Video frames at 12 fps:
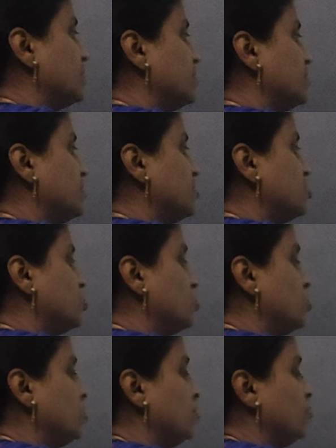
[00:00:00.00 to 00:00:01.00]
result, 2
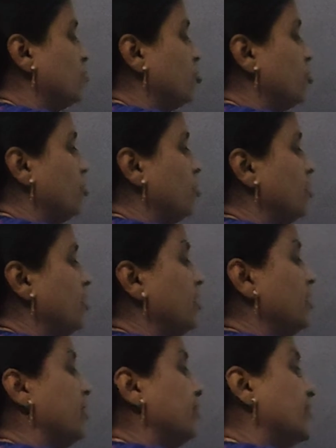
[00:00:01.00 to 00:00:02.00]
will be formed.
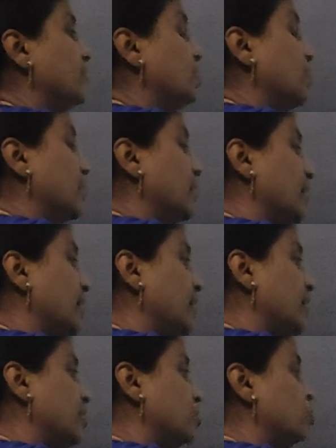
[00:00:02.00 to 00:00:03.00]
Then it will
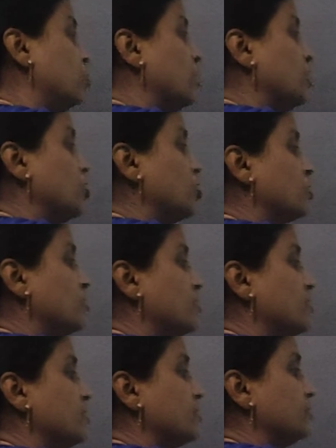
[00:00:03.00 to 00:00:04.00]
again undergo
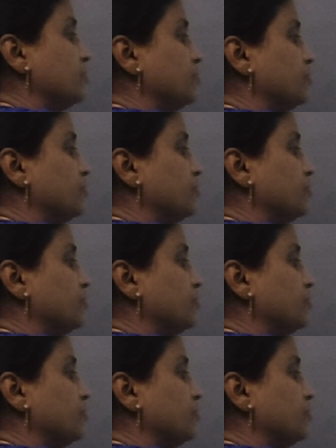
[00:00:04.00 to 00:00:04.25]
mitosis.